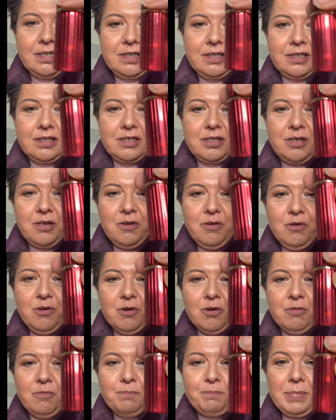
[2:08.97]
So you
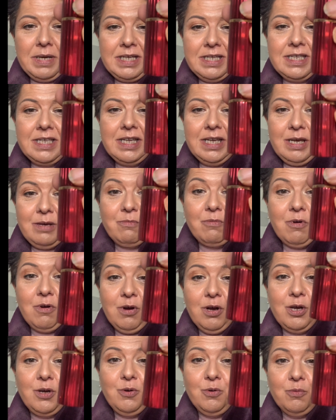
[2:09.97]
got basically what
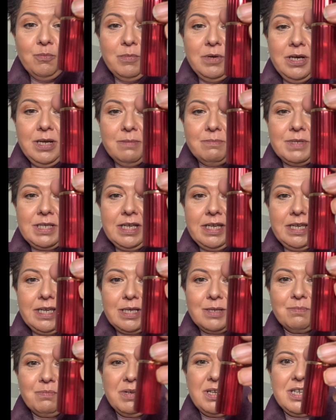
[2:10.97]
her normal lipstick
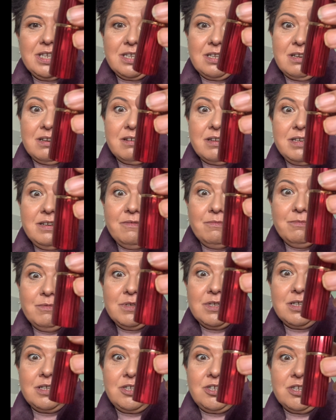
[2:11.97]
is, but it's kind of
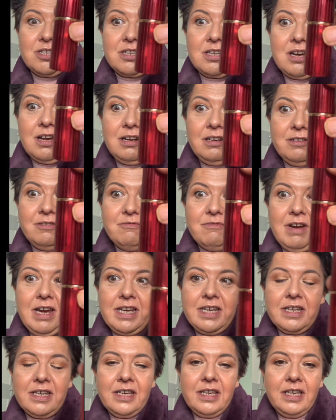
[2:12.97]
was just coloured
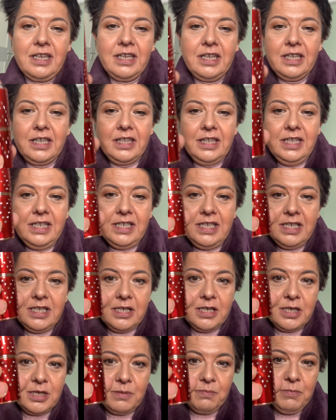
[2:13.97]
red. This is
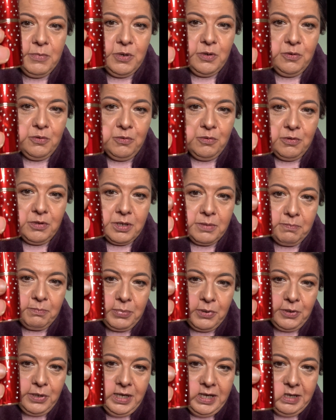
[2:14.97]
a smooth
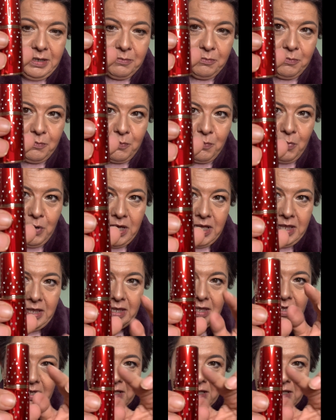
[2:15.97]
bullet with